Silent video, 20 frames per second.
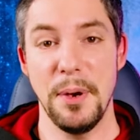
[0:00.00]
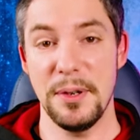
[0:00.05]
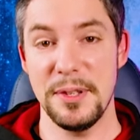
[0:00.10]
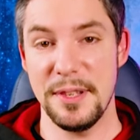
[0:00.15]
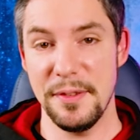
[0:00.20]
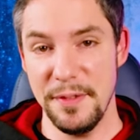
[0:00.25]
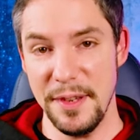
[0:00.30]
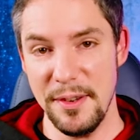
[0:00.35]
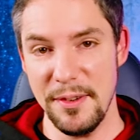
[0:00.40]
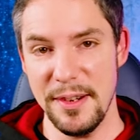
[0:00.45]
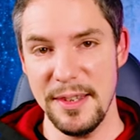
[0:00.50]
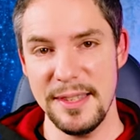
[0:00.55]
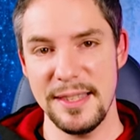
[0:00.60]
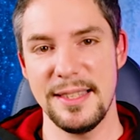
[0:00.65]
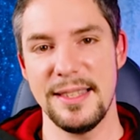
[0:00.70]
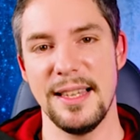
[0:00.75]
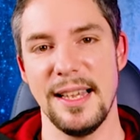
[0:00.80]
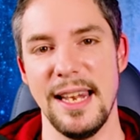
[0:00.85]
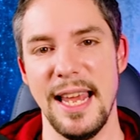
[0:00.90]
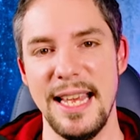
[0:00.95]
Perseverance,
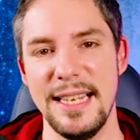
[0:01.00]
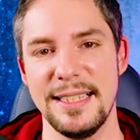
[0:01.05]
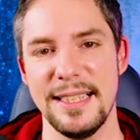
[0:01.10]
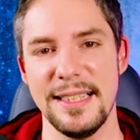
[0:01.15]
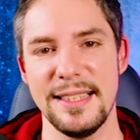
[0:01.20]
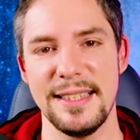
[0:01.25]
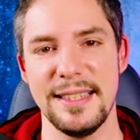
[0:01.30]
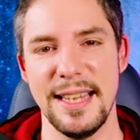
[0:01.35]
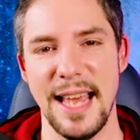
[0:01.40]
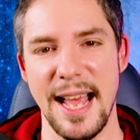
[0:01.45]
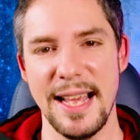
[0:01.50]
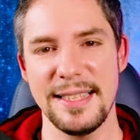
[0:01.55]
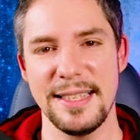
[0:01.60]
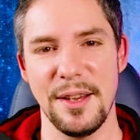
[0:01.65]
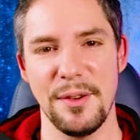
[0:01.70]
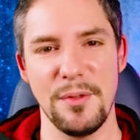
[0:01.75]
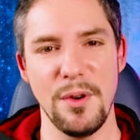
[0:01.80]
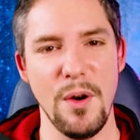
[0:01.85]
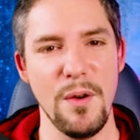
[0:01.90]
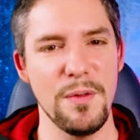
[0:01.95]
the latest
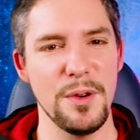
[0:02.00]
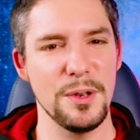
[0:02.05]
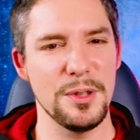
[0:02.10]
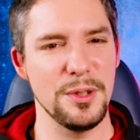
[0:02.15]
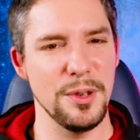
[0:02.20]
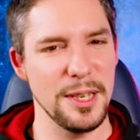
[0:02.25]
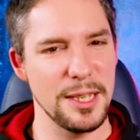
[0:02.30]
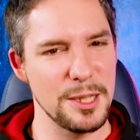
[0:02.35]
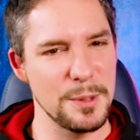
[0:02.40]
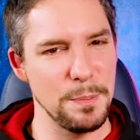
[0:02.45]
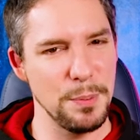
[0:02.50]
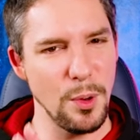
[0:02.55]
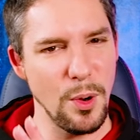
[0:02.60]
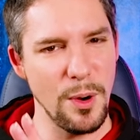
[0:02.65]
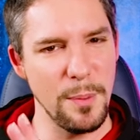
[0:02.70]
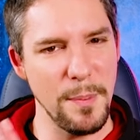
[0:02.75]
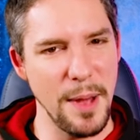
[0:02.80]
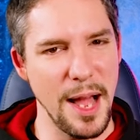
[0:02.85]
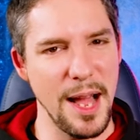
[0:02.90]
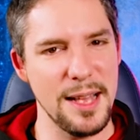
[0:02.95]
NASA rover to
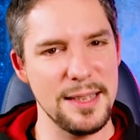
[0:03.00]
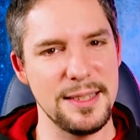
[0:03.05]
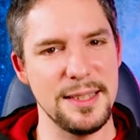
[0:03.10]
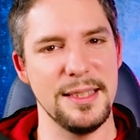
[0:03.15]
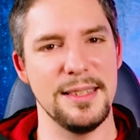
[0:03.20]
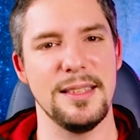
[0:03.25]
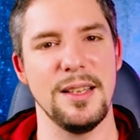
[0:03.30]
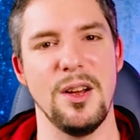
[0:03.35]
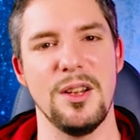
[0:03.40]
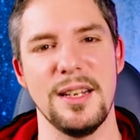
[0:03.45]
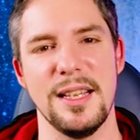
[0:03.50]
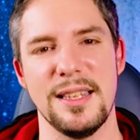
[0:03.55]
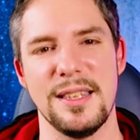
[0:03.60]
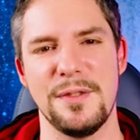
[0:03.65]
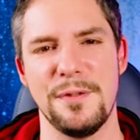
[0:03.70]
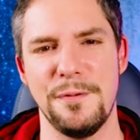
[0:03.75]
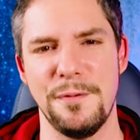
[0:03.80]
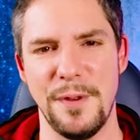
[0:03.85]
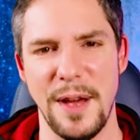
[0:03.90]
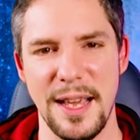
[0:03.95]
explore Mars, is on its
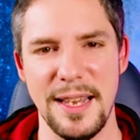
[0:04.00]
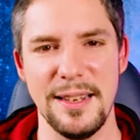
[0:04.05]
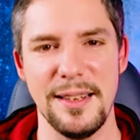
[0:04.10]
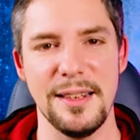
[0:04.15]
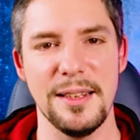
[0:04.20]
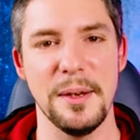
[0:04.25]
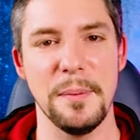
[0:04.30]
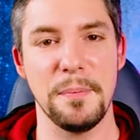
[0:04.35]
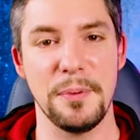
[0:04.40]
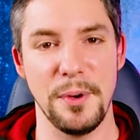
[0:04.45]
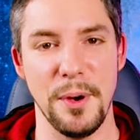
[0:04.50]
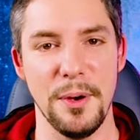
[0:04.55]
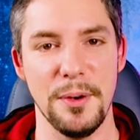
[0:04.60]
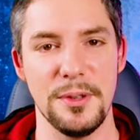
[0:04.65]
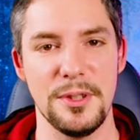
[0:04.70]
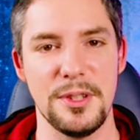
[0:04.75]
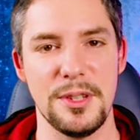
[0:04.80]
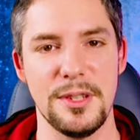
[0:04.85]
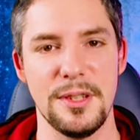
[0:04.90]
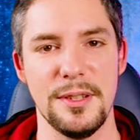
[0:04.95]
final
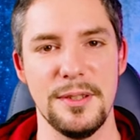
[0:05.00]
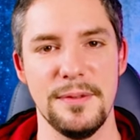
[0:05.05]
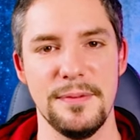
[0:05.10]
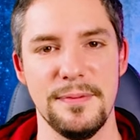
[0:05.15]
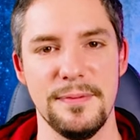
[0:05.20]
approach.